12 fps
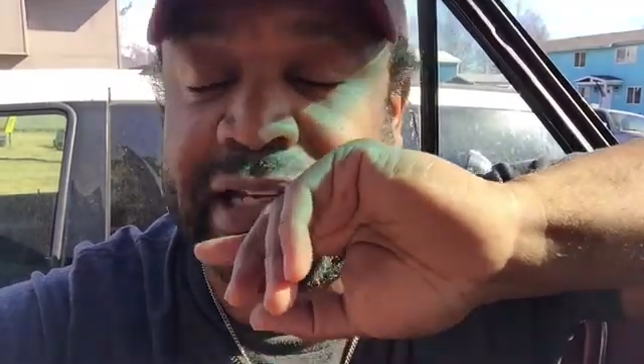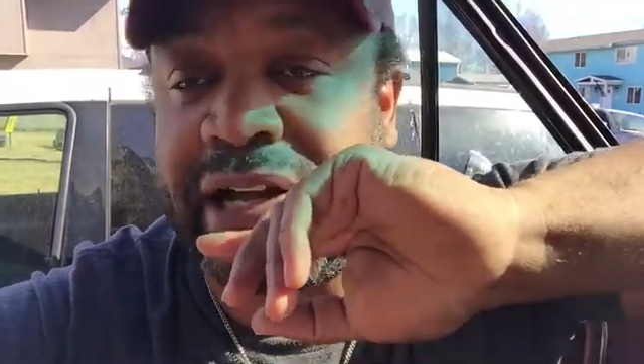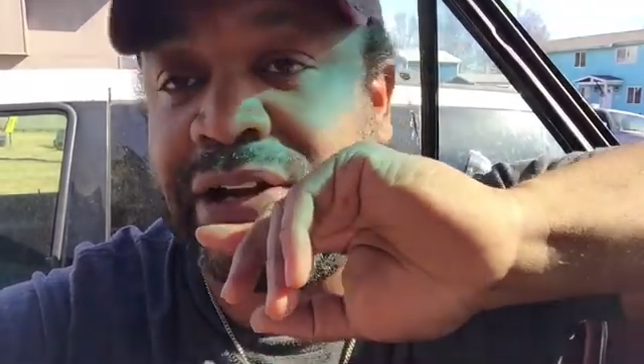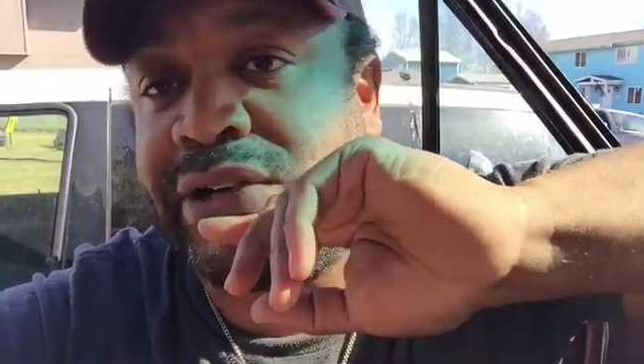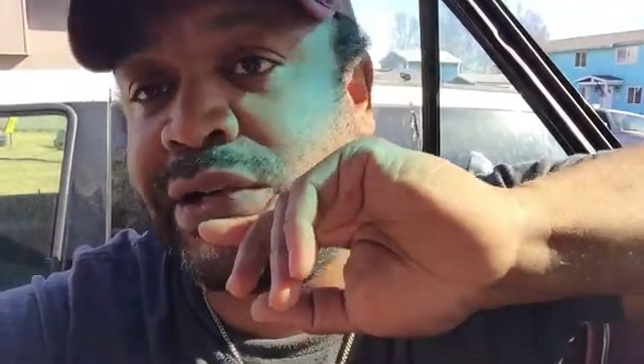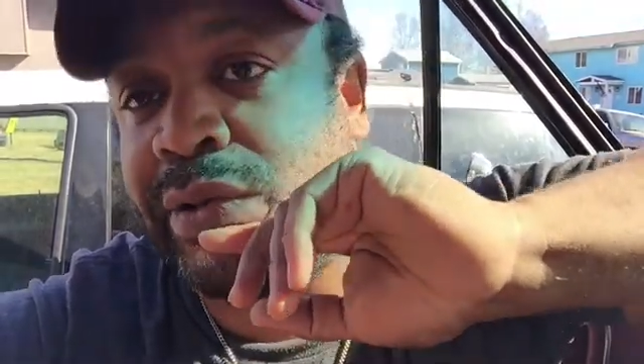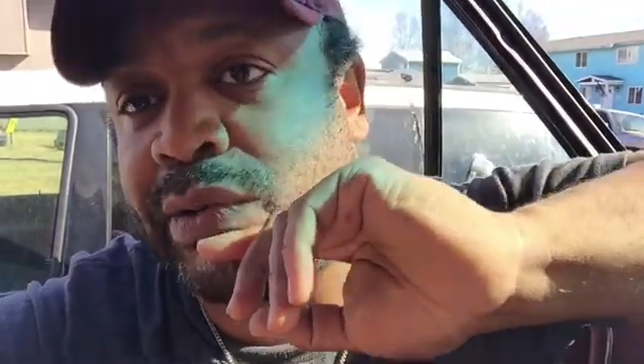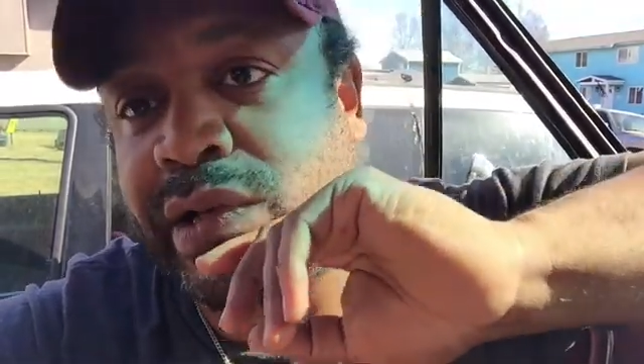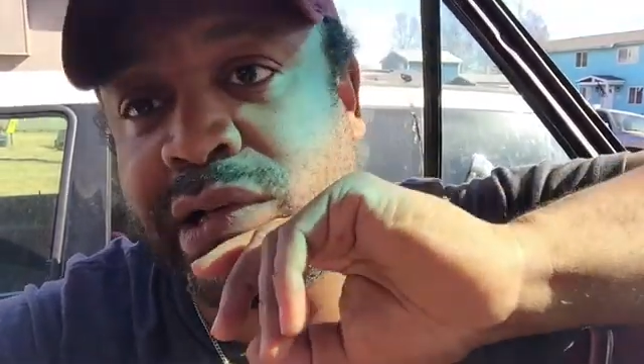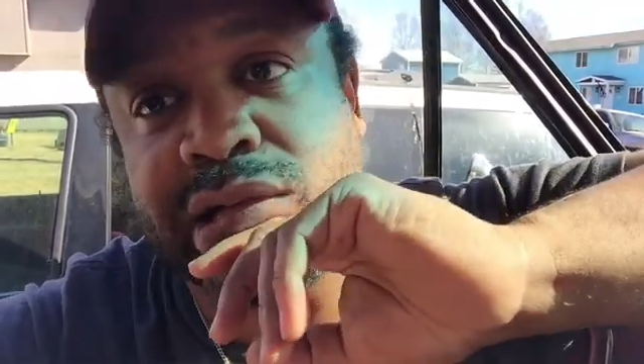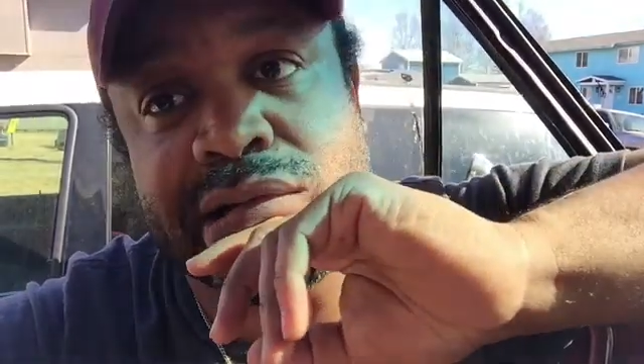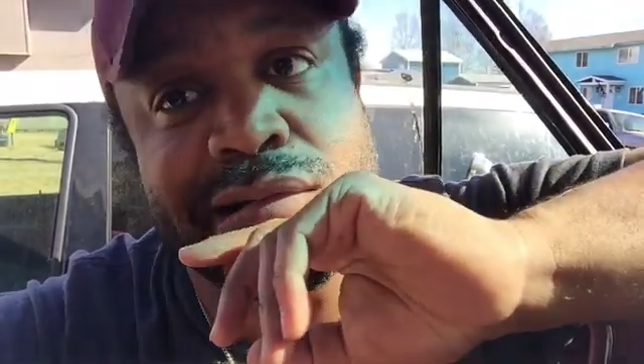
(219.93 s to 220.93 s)
day or two,
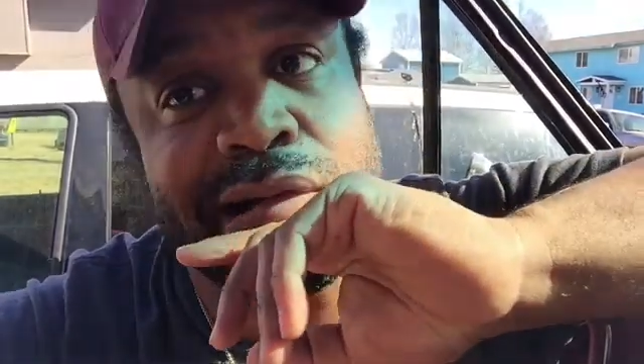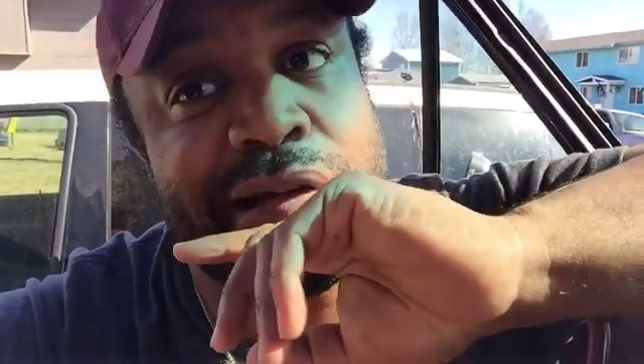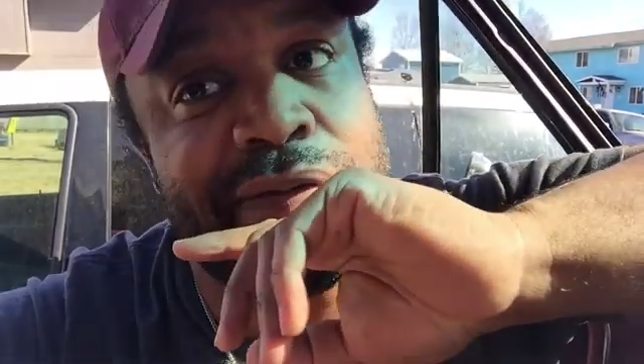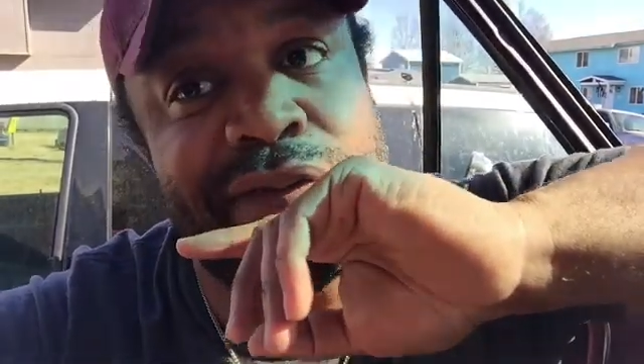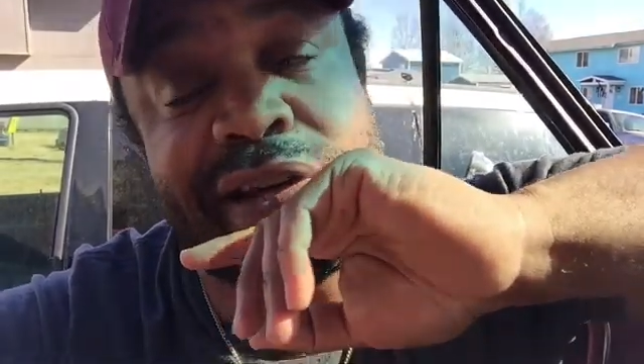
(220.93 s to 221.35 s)
because if